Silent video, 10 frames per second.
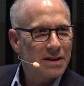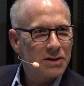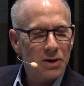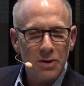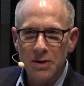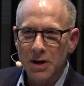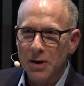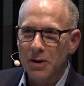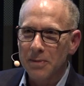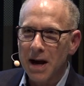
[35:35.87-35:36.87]
So, you
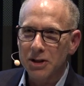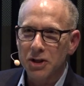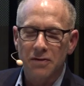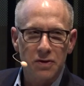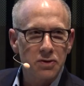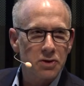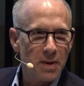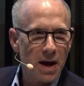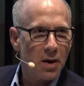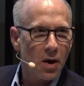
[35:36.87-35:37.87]
know, imagine if you
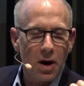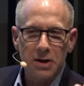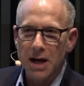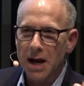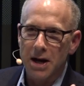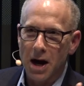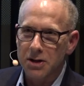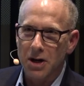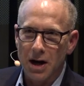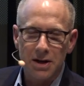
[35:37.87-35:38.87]
spent all day
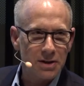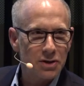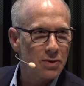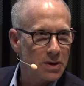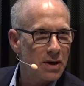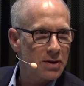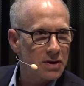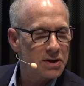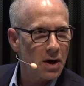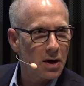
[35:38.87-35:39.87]
not talking to another
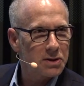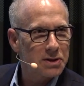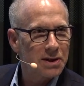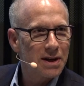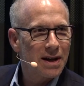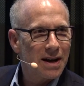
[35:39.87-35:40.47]
adult,